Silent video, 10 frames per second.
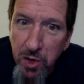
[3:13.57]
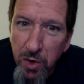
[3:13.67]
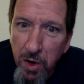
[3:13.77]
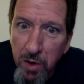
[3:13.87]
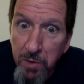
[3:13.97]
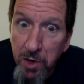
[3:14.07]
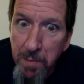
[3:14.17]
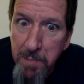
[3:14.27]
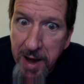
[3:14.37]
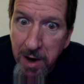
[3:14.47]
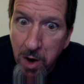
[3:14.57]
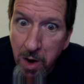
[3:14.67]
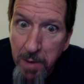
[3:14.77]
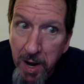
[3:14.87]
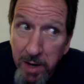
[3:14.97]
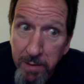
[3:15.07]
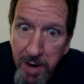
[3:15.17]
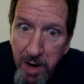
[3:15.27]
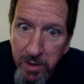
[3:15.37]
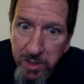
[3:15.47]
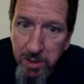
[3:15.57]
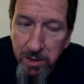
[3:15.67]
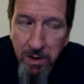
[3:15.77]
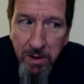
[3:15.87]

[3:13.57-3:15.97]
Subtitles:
your home look better by comparison.